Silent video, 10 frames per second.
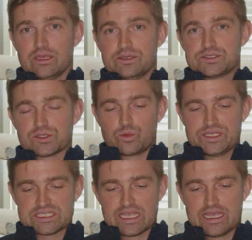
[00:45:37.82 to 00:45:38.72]
so
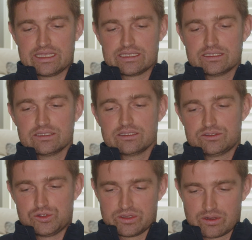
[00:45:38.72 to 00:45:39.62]
we say
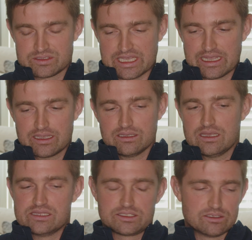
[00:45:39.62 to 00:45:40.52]
join OnDeck.
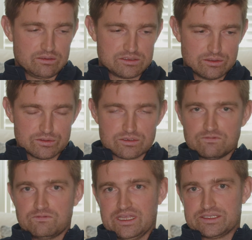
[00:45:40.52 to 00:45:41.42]
It's
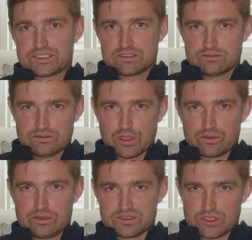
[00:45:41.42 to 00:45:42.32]
non-dilutive. It's you know
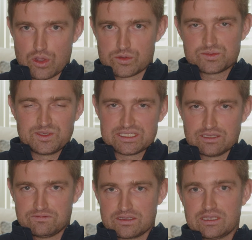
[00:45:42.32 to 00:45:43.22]
there is no
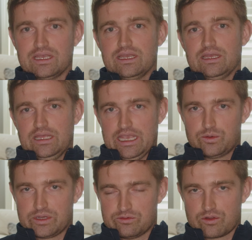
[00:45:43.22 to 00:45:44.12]
specific
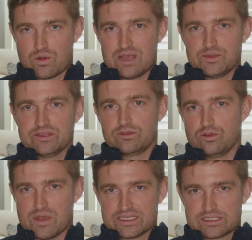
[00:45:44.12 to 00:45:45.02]
equity requirement that
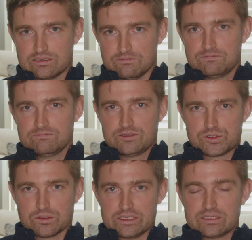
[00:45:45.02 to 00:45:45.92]
you must give to
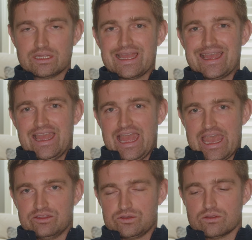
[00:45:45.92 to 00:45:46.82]
join,
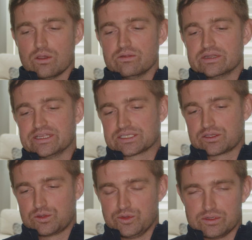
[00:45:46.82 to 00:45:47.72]
and you know that it's a
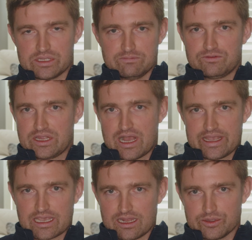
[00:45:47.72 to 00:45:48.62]
community, very
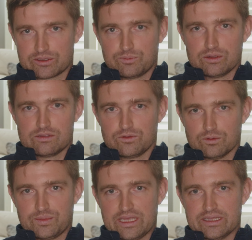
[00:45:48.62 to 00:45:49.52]
high caliber community of
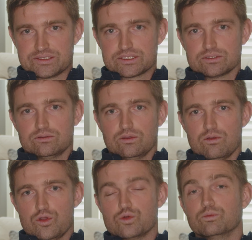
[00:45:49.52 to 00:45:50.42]
your peers
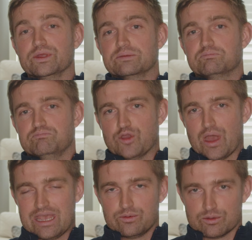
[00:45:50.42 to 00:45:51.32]
who will be you
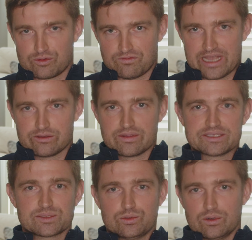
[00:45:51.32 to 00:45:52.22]
know, able to provide you
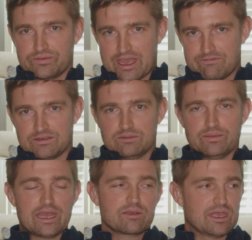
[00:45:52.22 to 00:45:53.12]
that support, that
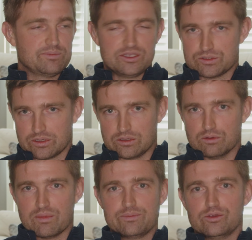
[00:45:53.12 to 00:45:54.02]
feedback, maybe join
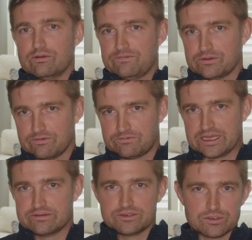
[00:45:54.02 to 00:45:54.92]
you, maybe refer a
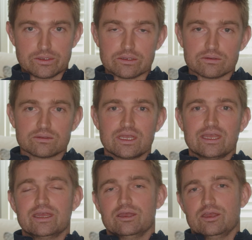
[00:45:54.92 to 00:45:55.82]
friend to join you
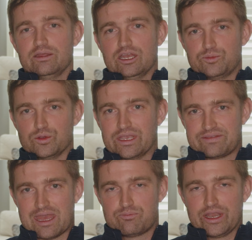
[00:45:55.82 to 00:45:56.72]
help you
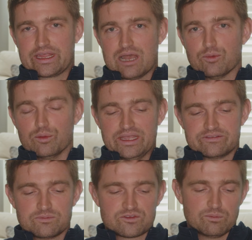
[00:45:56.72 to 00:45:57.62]
get that breakout
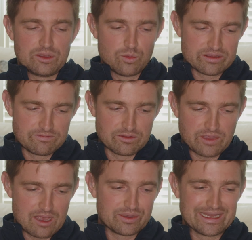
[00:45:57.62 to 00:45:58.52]
momentum to be one of the
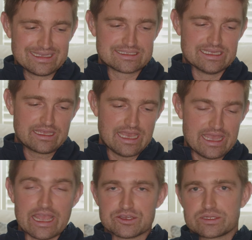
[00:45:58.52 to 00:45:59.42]
companies that
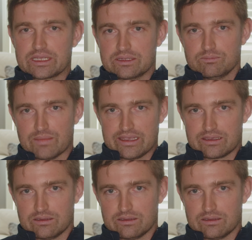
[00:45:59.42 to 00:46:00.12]
can actually make